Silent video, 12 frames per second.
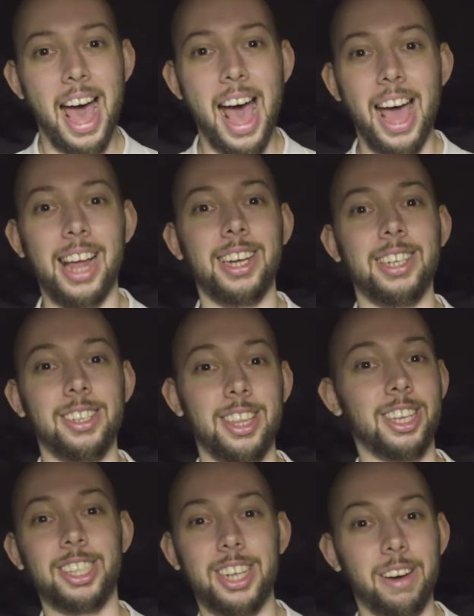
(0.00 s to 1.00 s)
and
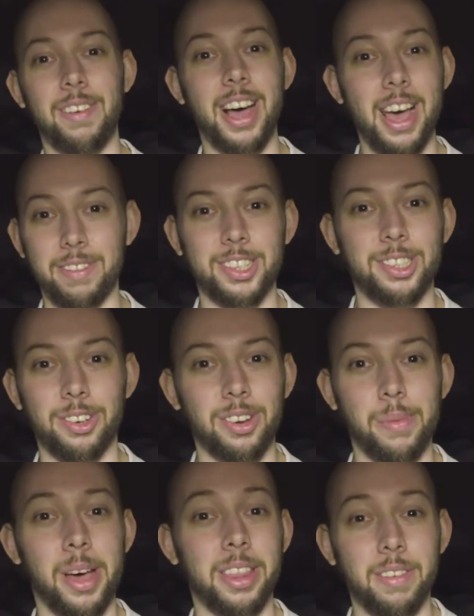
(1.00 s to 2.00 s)
the stuff I have to
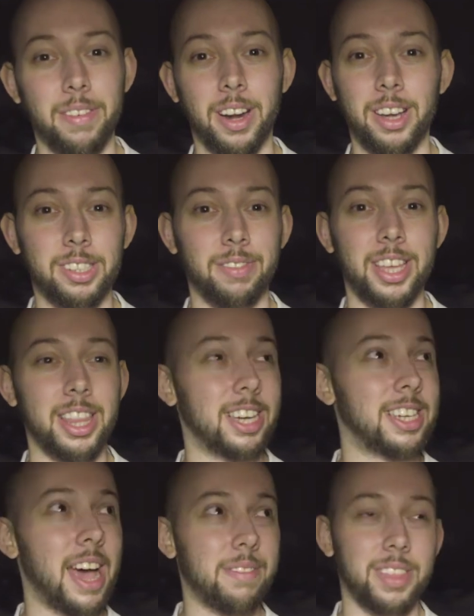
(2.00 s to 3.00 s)
talk about, the philosophy, the
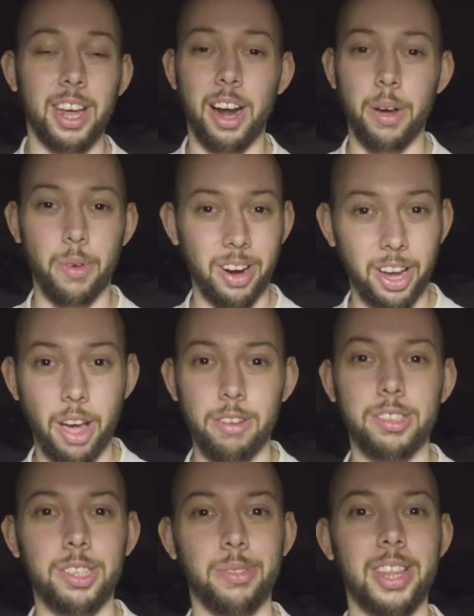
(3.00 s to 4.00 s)
depth that I want to
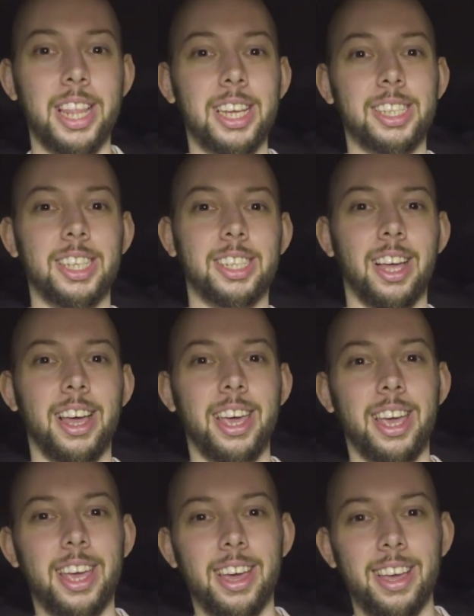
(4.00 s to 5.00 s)
go to in this is
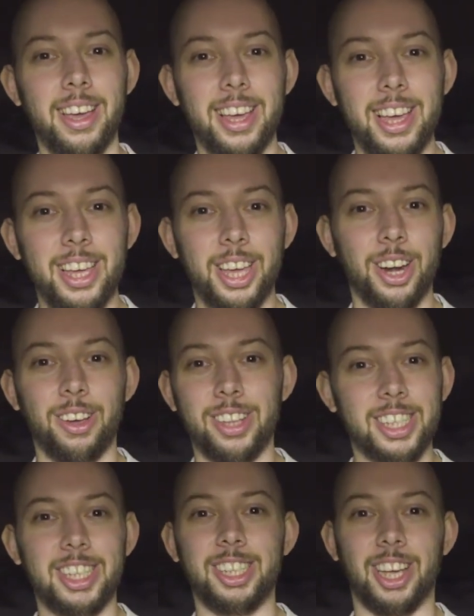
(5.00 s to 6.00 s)

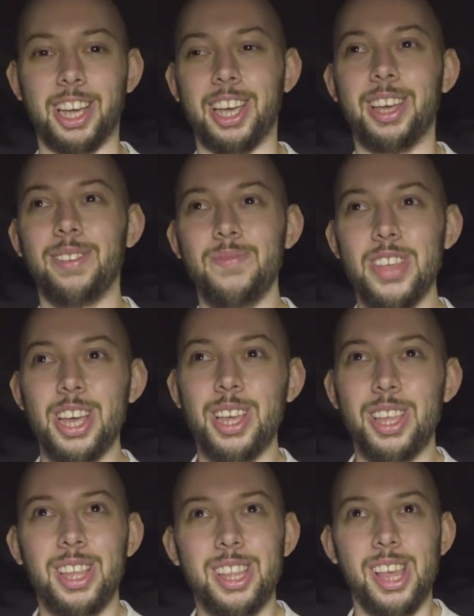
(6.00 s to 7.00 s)
like,
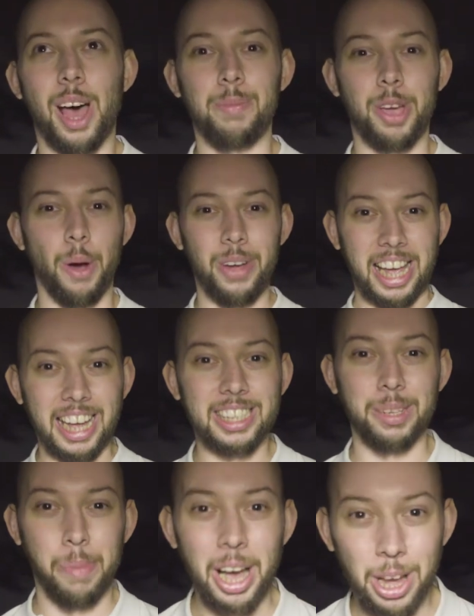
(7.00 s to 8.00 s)
I'm going
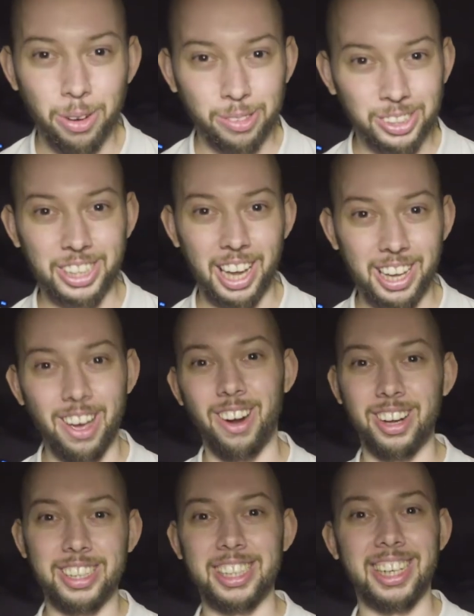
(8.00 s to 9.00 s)
into my own
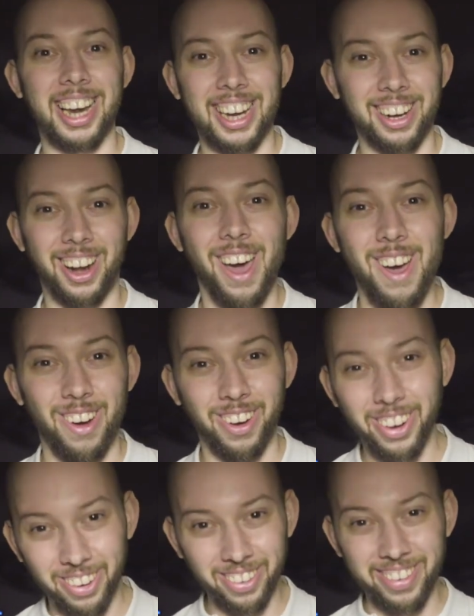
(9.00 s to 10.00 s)
psychology, let
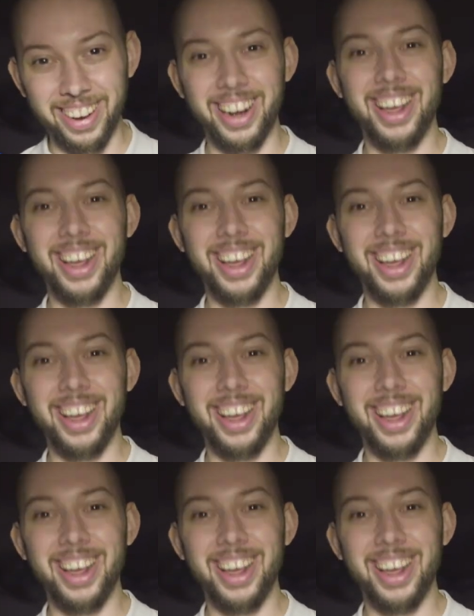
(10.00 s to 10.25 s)
alone,